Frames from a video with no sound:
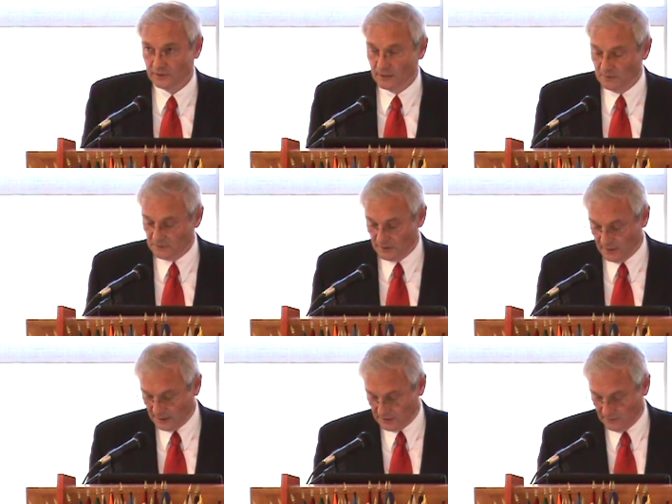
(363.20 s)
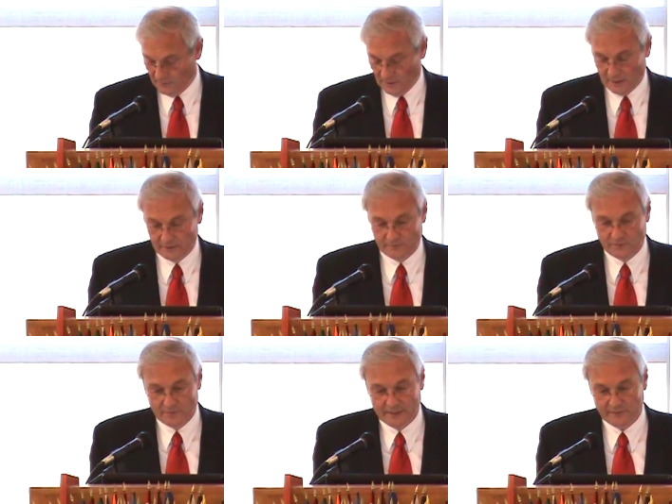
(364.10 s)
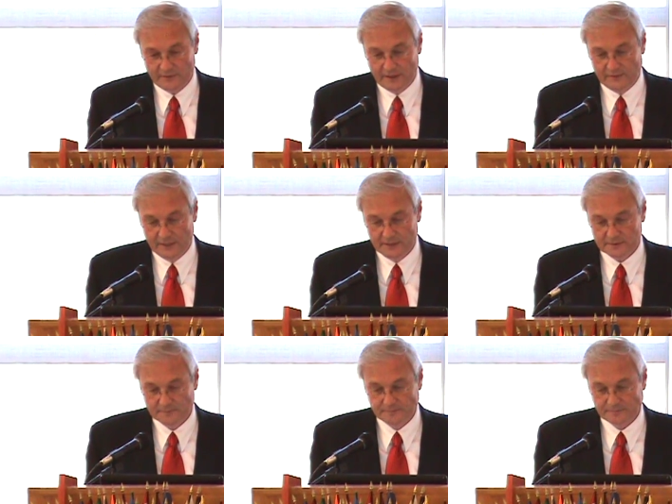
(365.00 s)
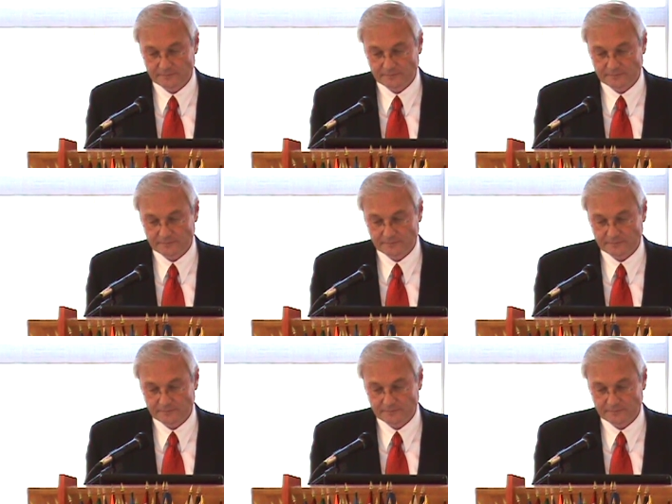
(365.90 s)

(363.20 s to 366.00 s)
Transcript: One time I was there actually uh, for about five days.